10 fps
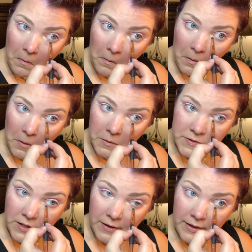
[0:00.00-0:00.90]
Or
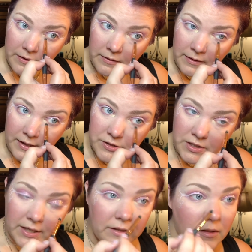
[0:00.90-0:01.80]
sorry, lash
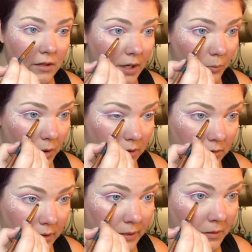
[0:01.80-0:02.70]
line, not
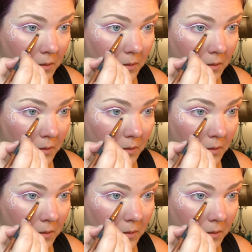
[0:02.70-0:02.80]
waterline.